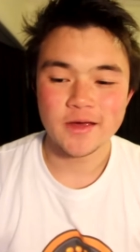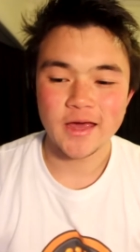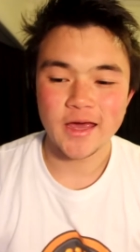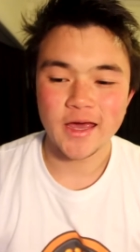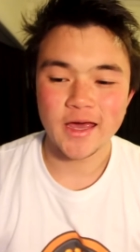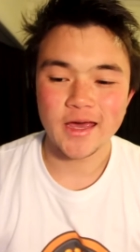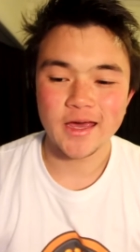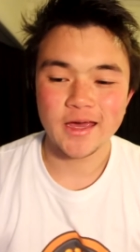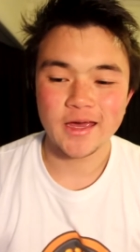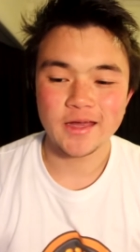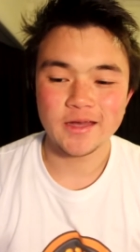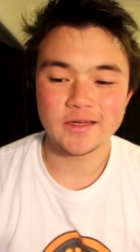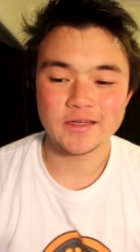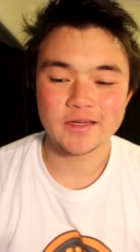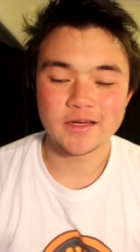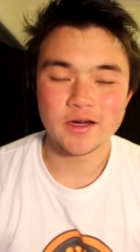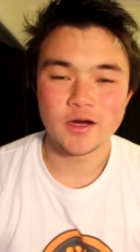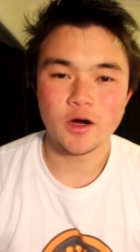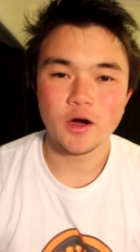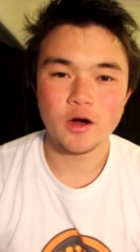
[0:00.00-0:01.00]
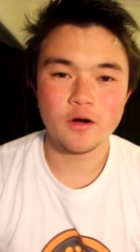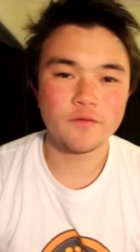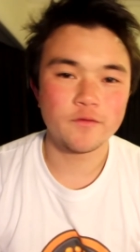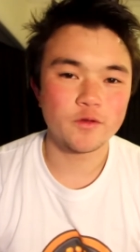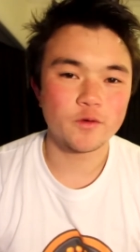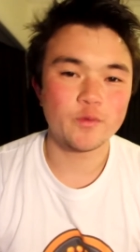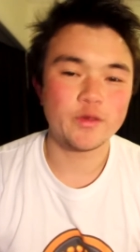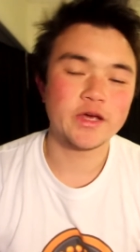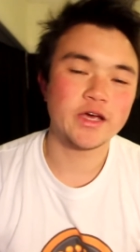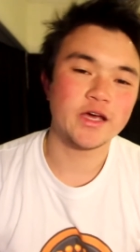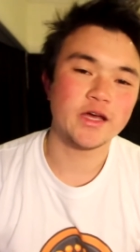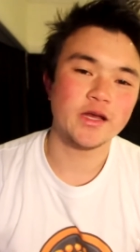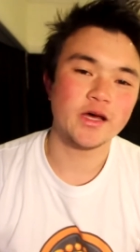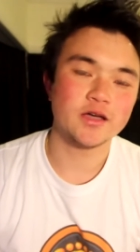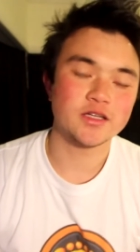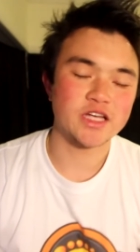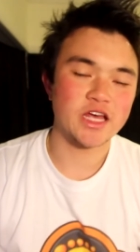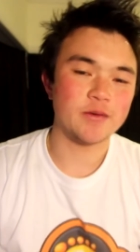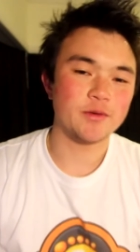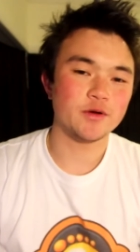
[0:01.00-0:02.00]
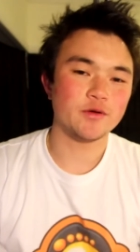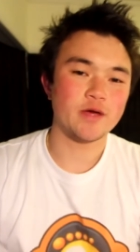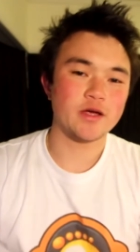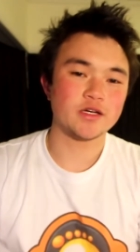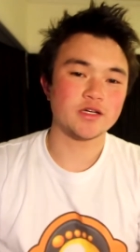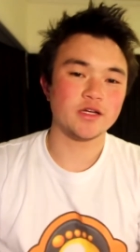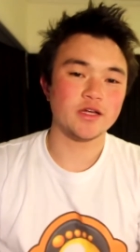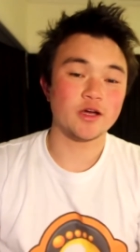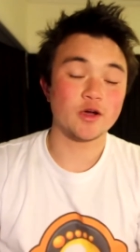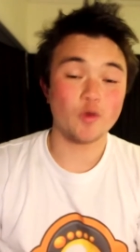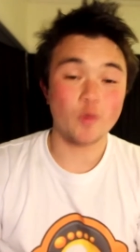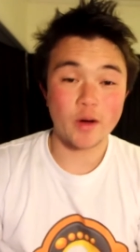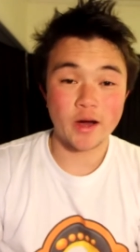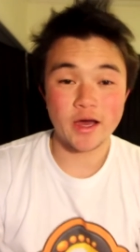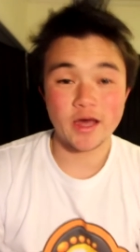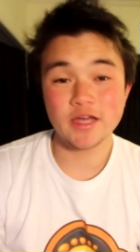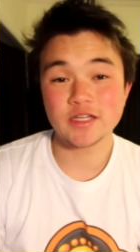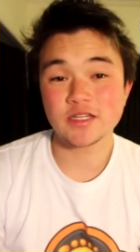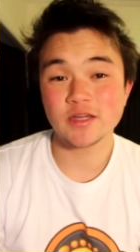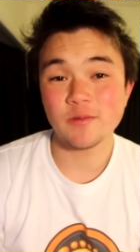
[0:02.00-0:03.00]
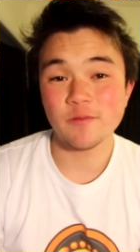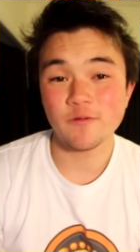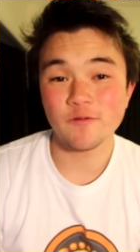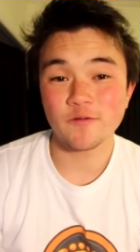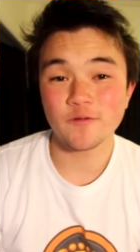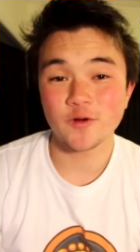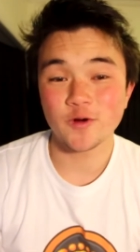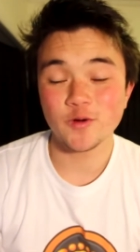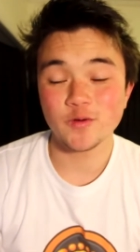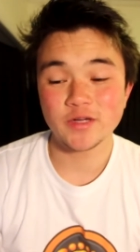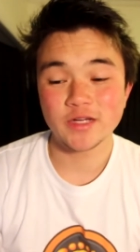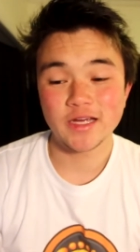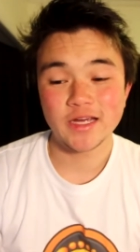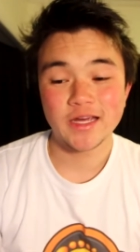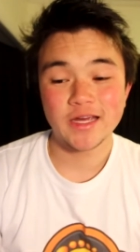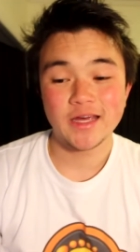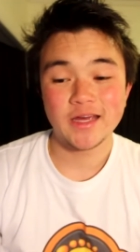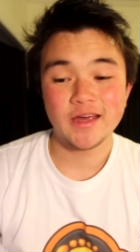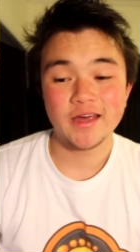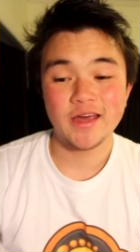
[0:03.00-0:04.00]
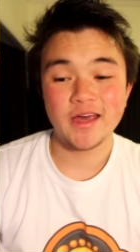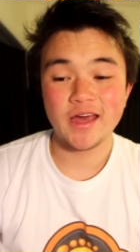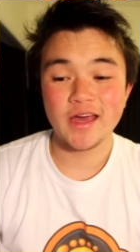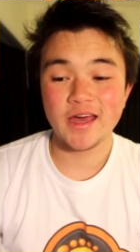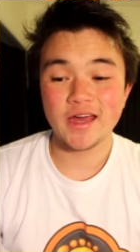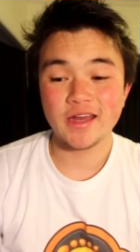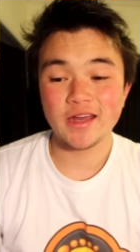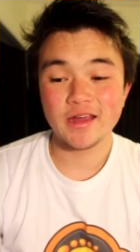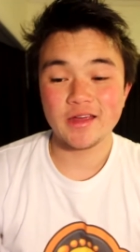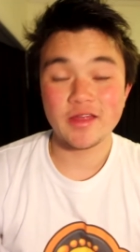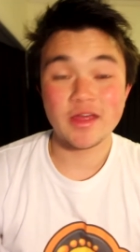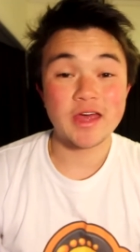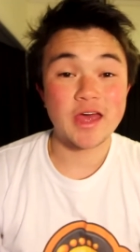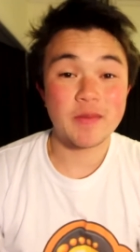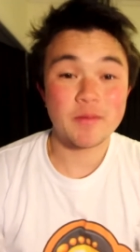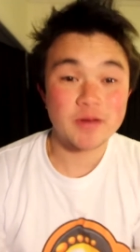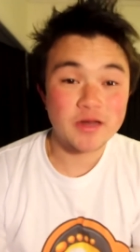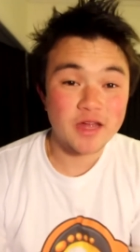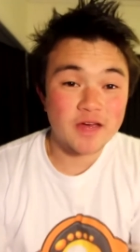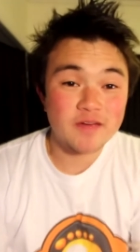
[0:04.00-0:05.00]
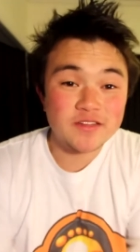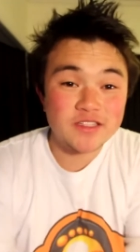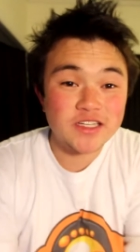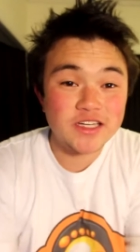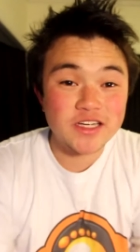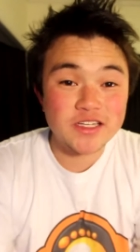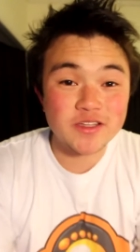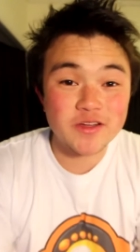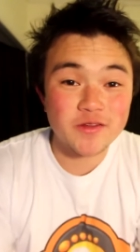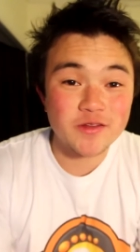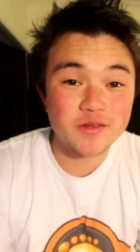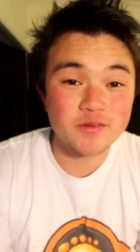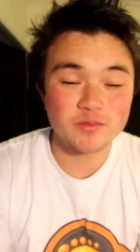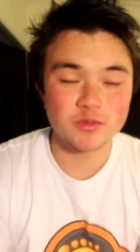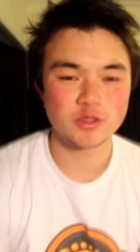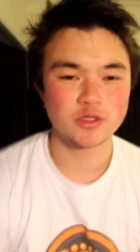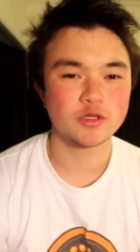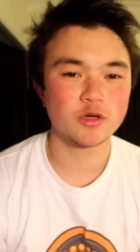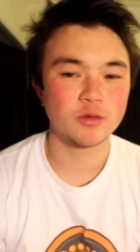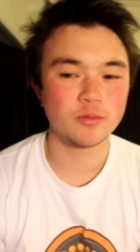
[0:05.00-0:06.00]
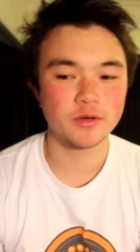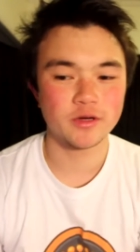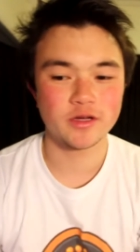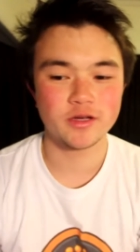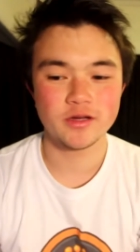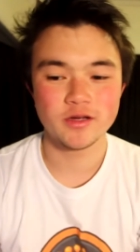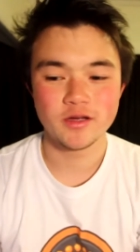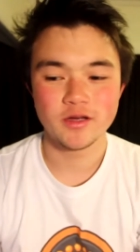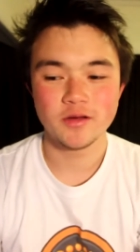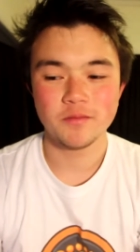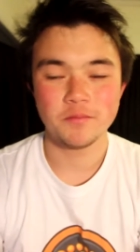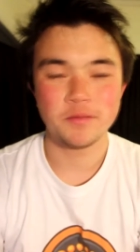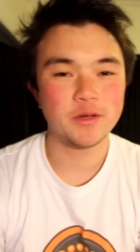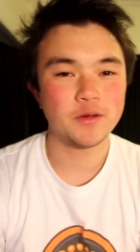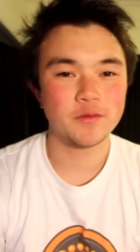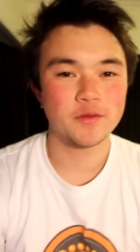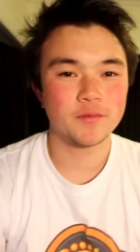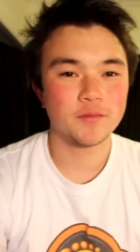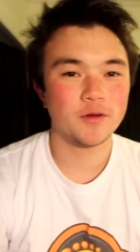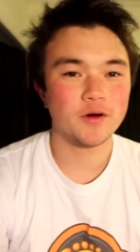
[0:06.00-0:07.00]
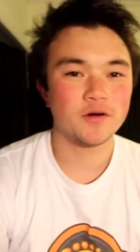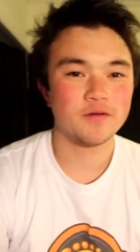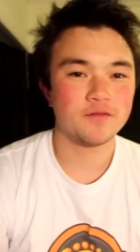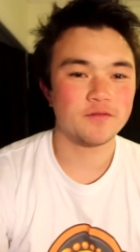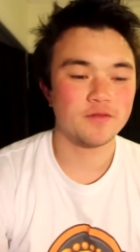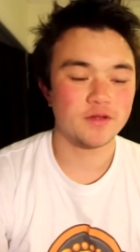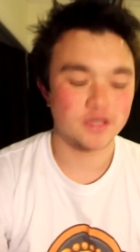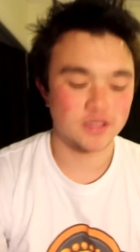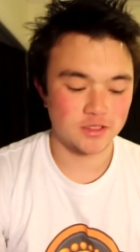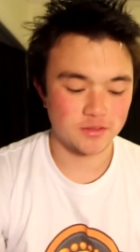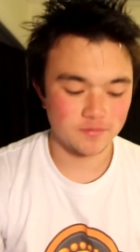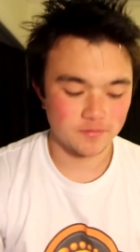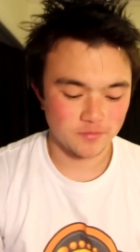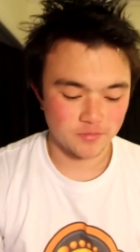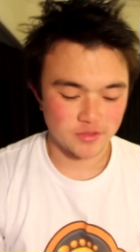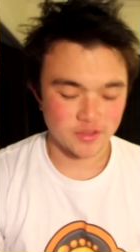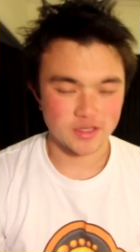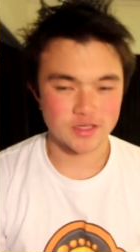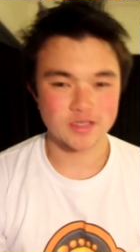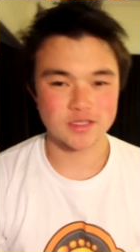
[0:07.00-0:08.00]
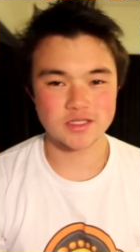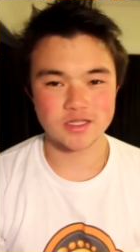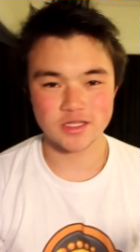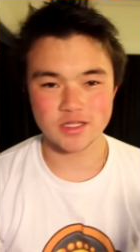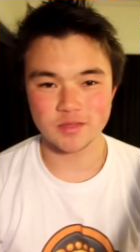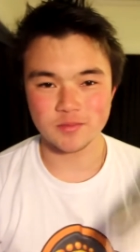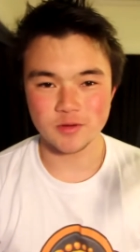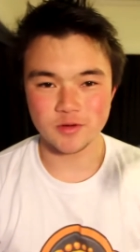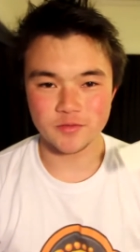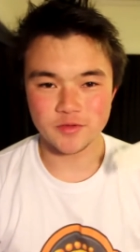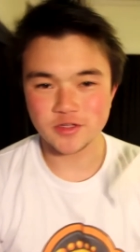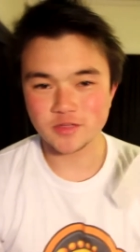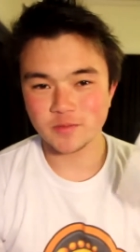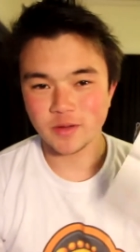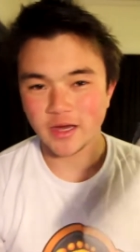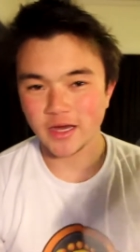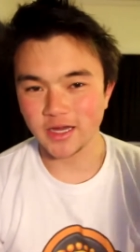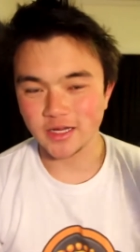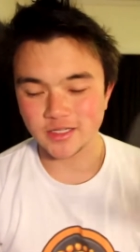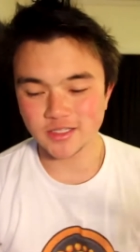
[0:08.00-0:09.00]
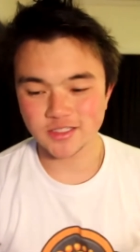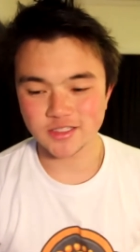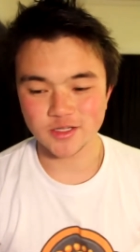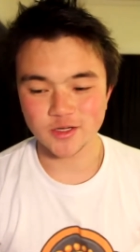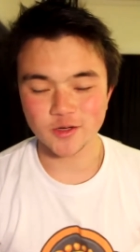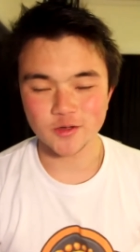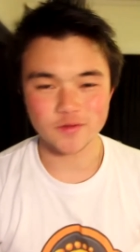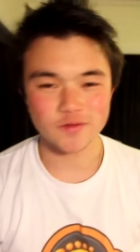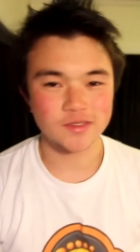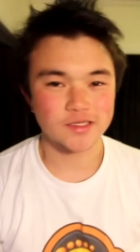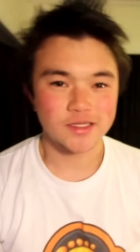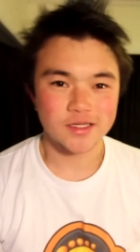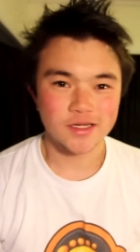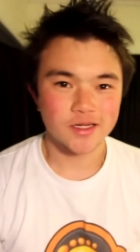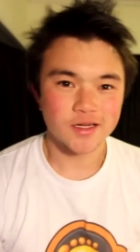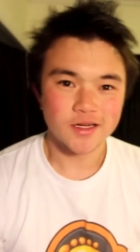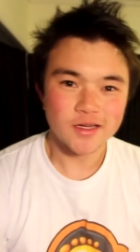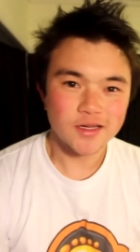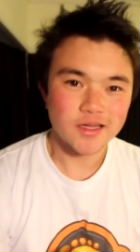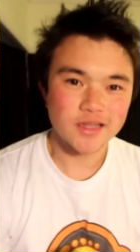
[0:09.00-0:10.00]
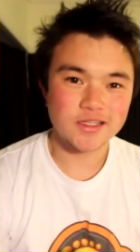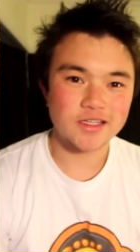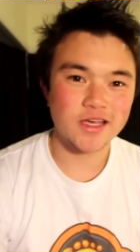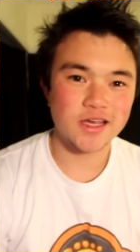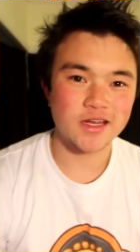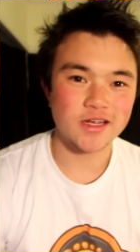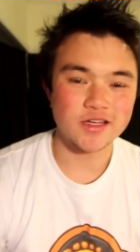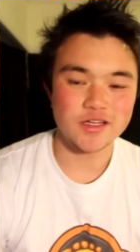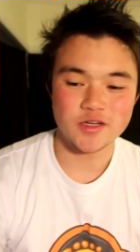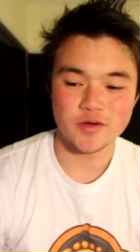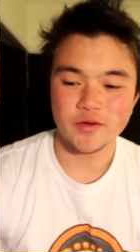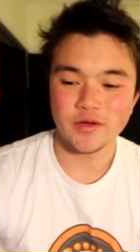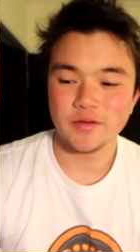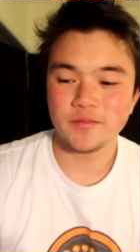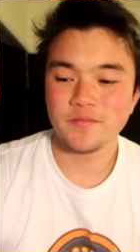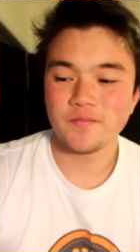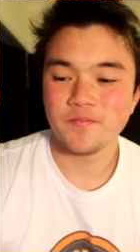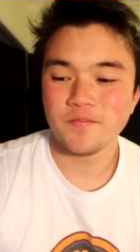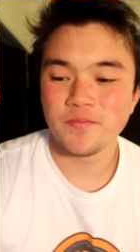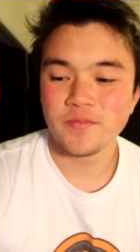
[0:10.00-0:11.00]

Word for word: And over the weekend I was able to actually acquire some fruit, and they happen to have stickers on them. So I'm going to peel them off and stick them on this page. So let's get into it.